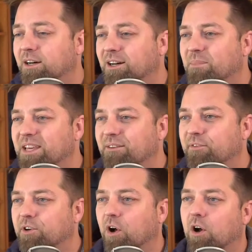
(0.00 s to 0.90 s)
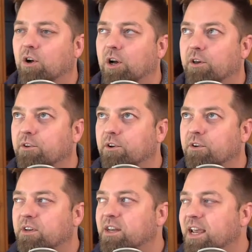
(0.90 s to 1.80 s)
if there are other
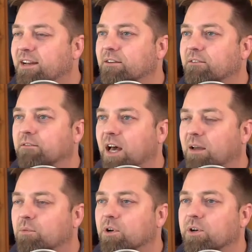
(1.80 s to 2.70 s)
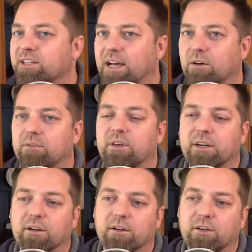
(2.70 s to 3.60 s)
native libraries out
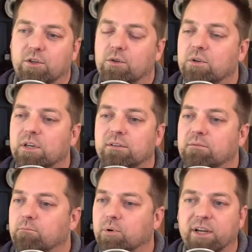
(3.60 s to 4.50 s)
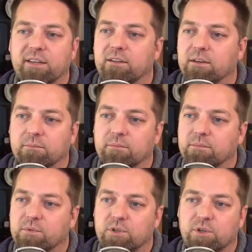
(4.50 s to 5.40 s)
there, you can bring them
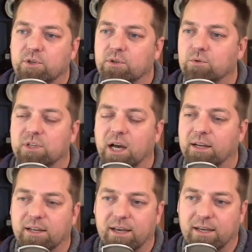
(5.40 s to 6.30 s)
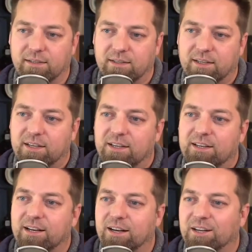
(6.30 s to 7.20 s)
to .NET.
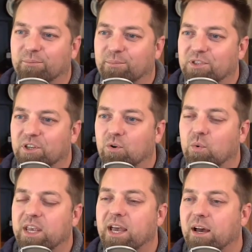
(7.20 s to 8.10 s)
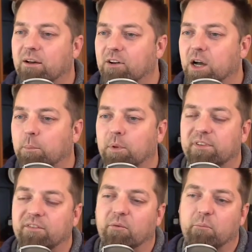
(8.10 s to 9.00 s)
So we have a couple of
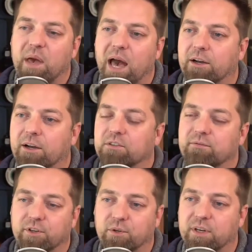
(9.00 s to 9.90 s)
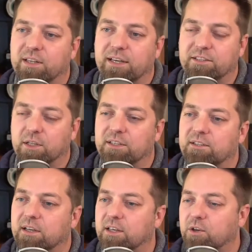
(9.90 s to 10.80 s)
different patterns for doing that. So let's
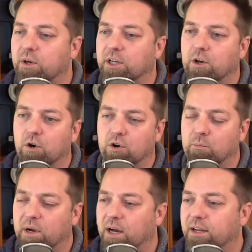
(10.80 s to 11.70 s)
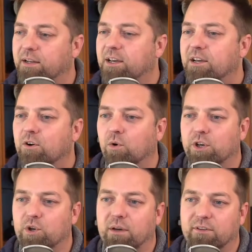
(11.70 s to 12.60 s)
say that you had a CocoaPod or
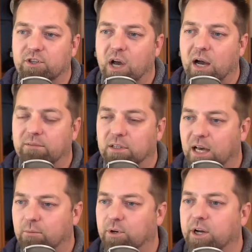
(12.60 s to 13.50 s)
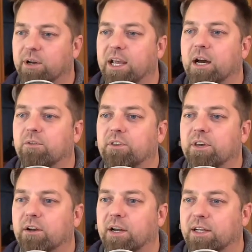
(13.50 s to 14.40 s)
you have a Java library out
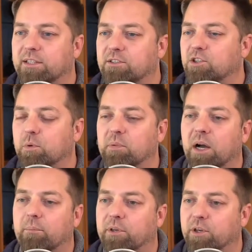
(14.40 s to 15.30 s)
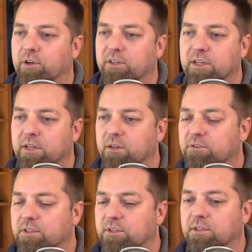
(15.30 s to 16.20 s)
there and it's super popular in the
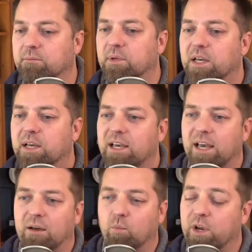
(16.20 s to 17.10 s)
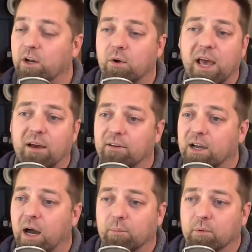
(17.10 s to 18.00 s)
ecosystem, and we don't have a
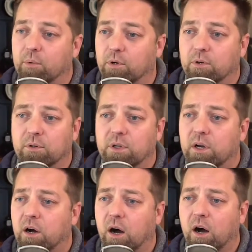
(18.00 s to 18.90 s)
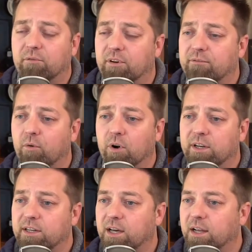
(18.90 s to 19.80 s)
comparable offering for it
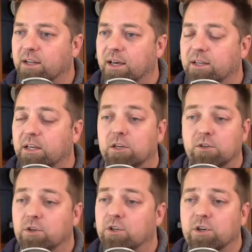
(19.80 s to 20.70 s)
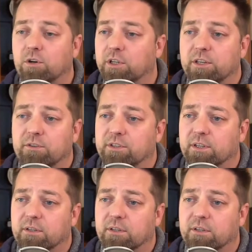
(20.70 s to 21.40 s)
in .NET. You can totally use it.